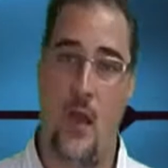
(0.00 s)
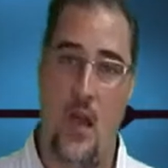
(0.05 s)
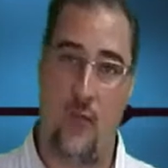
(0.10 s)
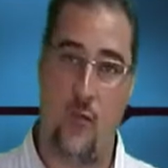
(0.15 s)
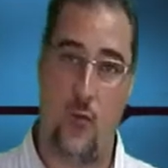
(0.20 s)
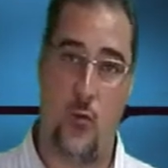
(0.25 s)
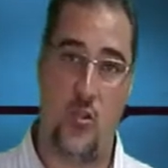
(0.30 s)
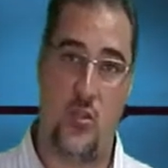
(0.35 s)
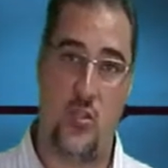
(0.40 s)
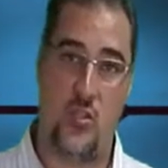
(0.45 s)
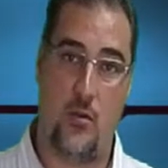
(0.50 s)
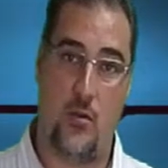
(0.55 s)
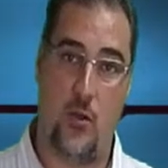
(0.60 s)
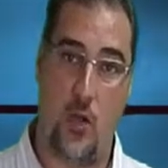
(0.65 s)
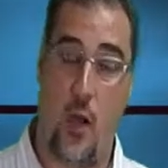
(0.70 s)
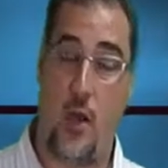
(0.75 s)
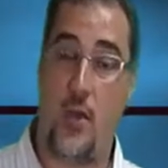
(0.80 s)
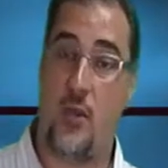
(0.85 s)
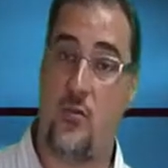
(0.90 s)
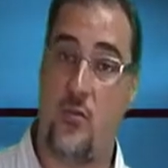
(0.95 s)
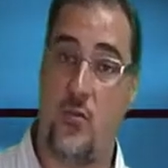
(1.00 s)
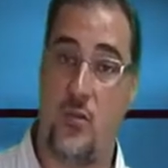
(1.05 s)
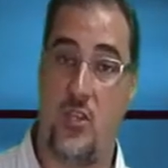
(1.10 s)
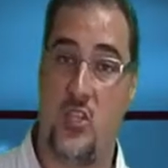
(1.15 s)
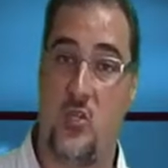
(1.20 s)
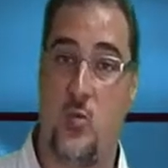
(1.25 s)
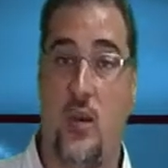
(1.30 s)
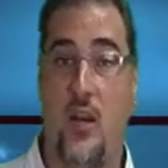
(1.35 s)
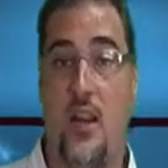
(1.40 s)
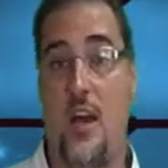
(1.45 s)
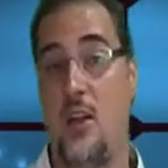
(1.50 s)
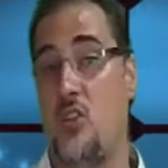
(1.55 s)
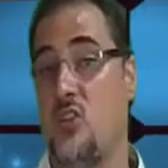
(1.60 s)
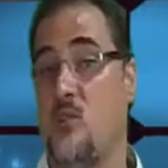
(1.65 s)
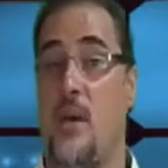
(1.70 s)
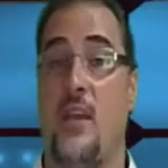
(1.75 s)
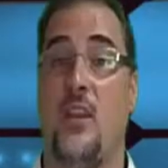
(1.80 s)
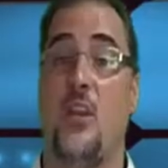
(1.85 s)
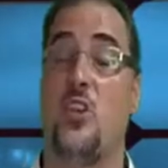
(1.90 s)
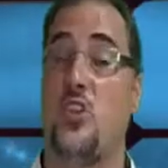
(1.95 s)
Of course, going through this will allow you
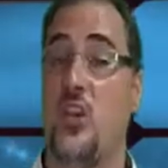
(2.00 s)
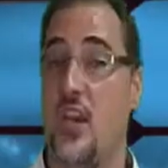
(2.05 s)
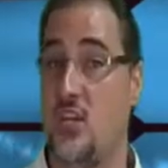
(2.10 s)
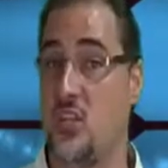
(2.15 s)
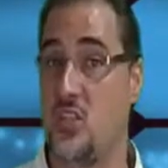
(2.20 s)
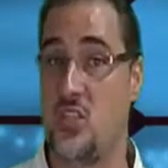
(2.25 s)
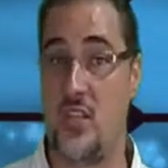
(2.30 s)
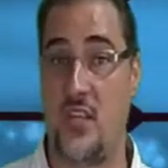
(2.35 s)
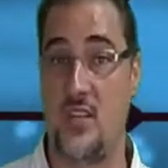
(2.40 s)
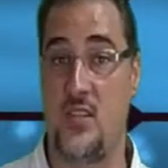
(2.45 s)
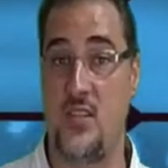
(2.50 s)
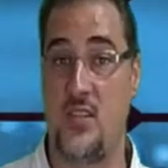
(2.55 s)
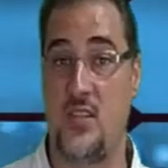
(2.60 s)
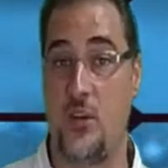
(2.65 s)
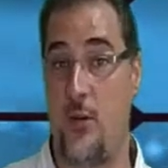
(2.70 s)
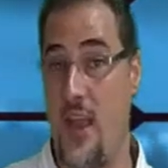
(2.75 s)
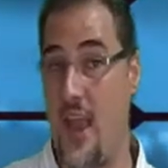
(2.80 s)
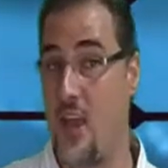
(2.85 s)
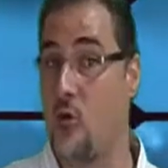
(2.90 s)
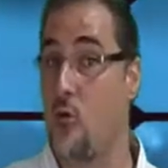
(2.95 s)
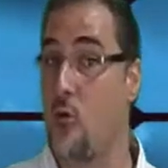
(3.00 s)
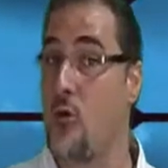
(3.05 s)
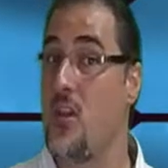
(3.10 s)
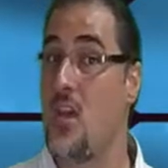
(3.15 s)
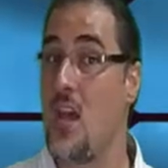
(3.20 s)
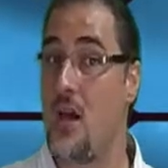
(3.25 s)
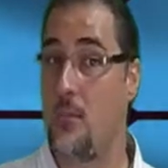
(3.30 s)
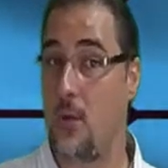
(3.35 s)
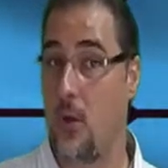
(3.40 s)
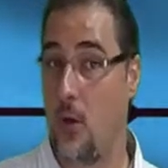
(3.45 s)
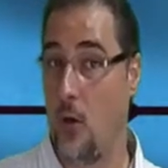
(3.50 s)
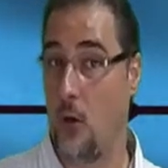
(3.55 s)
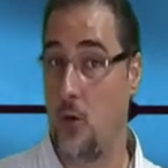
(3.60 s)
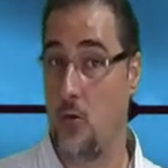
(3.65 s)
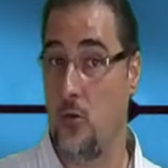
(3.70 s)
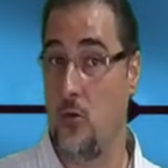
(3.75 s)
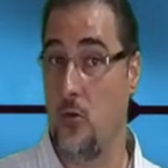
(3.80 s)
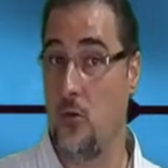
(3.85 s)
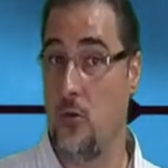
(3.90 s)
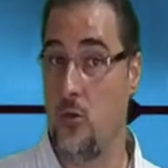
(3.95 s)
to make the changes necessary and
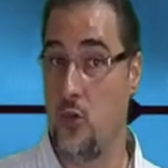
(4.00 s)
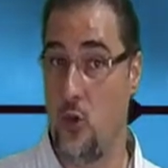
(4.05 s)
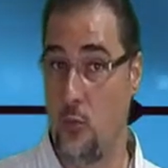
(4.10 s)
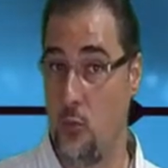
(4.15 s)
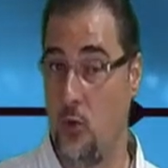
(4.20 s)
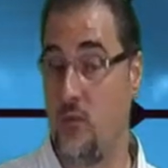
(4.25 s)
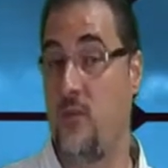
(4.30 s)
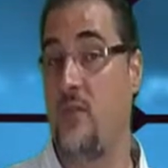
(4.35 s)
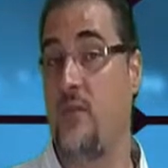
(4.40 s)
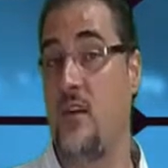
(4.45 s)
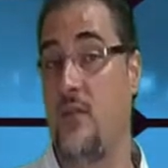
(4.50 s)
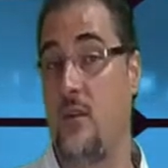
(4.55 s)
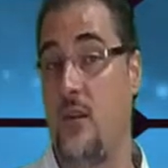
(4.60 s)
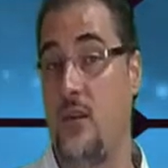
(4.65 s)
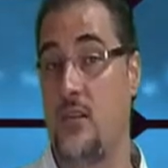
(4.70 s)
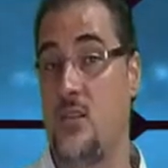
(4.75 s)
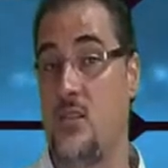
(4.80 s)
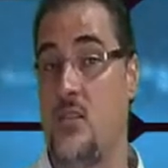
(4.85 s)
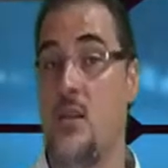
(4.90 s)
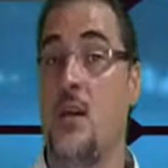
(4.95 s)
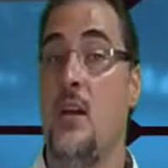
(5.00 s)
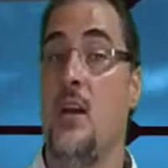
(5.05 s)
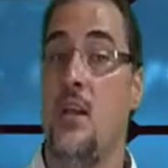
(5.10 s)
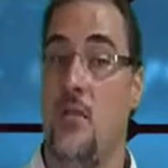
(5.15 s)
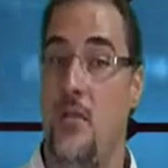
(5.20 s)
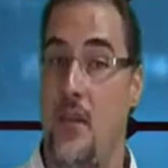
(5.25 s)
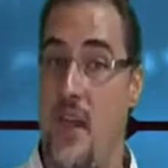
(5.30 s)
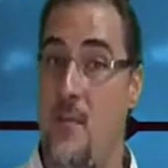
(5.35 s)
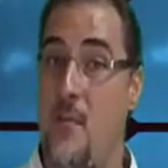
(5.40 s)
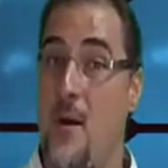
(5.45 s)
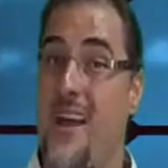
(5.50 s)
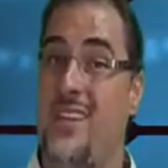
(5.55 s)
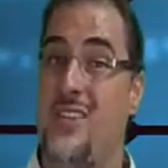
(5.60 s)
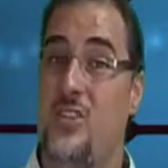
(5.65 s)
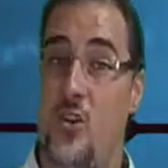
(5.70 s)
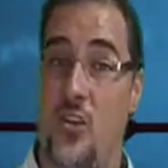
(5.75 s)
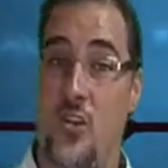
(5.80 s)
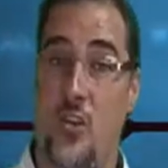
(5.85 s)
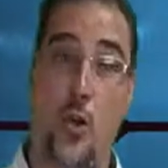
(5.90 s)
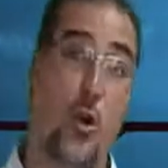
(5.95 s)
re-upload your proof of evidence, thereby
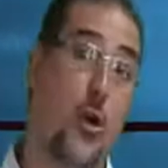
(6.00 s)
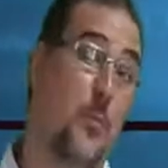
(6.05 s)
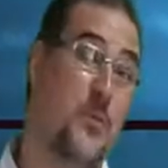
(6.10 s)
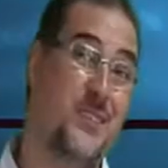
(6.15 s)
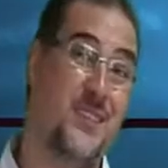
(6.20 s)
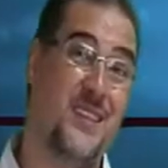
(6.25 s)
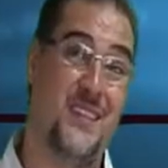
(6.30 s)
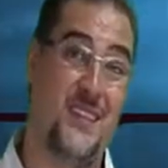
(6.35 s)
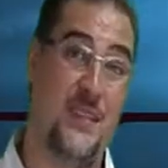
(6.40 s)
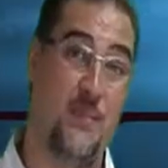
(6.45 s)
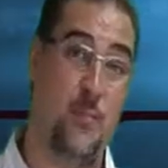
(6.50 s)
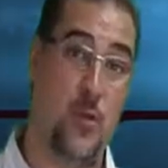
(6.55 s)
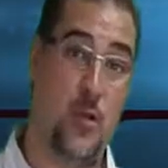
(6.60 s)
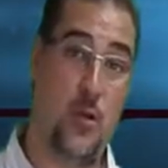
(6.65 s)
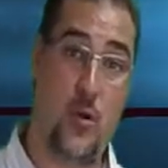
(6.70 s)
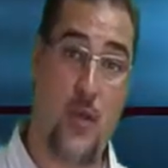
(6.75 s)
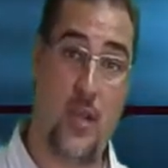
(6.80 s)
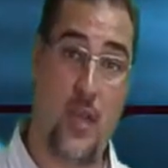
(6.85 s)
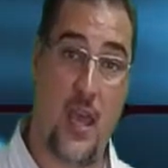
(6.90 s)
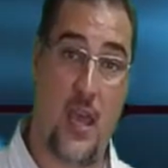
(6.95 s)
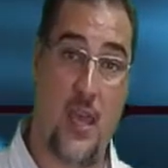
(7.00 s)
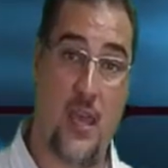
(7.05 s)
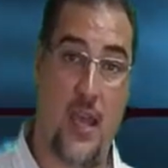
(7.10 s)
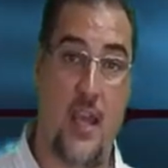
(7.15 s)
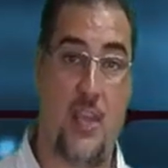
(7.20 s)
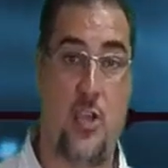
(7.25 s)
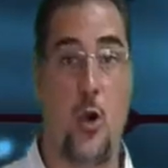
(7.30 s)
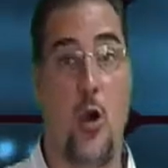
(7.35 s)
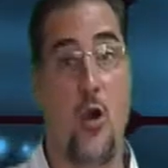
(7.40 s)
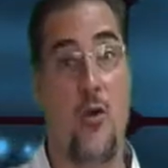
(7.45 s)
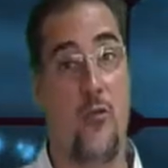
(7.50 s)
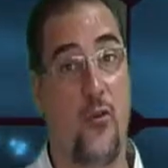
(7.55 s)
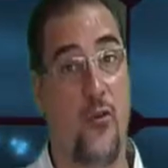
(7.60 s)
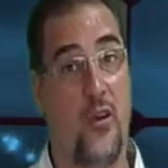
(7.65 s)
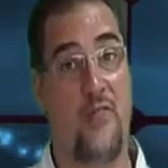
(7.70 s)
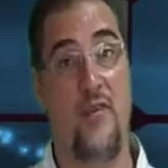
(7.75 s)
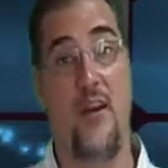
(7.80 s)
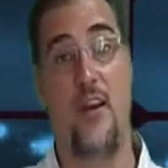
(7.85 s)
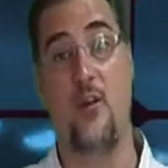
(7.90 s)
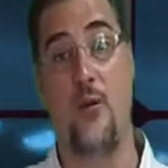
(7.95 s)
turning the competency blue again, and your overall
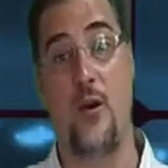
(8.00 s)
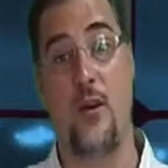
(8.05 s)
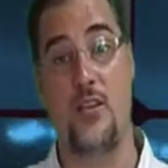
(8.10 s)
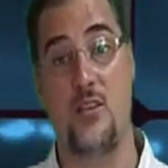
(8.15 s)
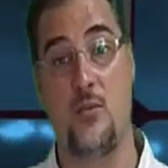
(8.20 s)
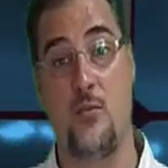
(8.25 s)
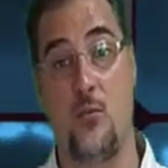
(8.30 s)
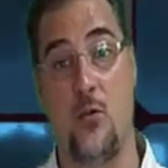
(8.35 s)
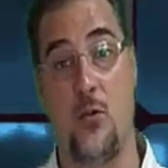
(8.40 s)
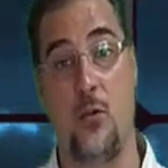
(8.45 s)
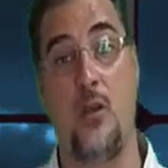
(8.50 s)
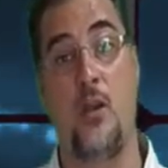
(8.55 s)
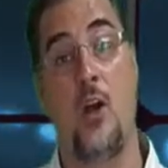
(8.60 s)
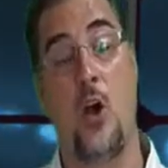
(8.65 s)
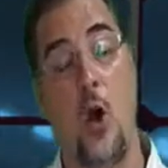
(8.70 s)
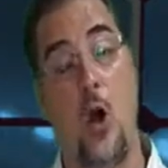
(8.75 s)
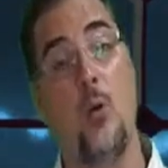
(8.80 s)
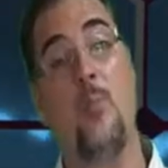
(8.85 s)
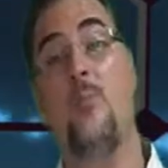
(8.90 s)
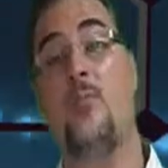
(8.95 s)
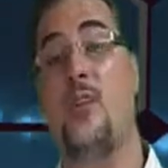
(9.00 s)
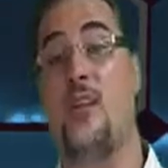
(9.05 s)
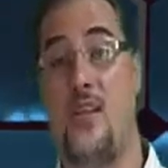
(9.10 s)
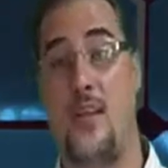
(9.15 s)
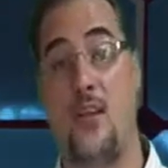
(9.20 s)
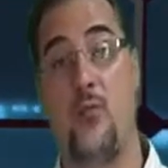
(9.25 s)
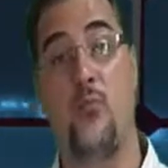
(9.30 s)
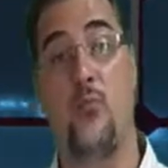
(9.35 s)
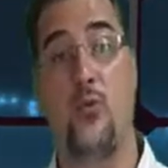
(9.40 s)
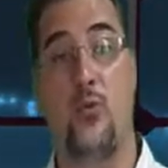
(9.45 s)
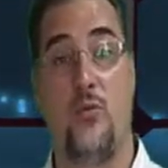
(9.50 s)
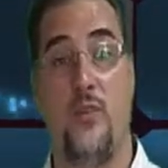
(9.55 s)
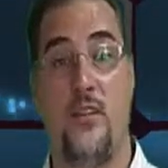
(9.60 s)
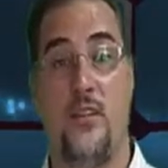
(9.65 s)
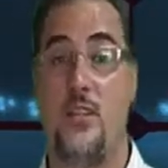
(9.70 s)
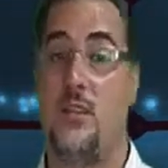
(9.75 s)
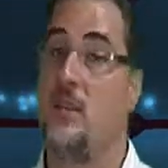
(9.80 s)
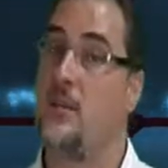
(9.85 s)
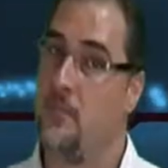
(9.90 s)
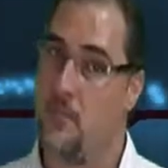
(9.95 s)
evaluator will hopefully then approve
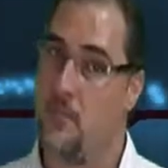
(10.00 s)
it,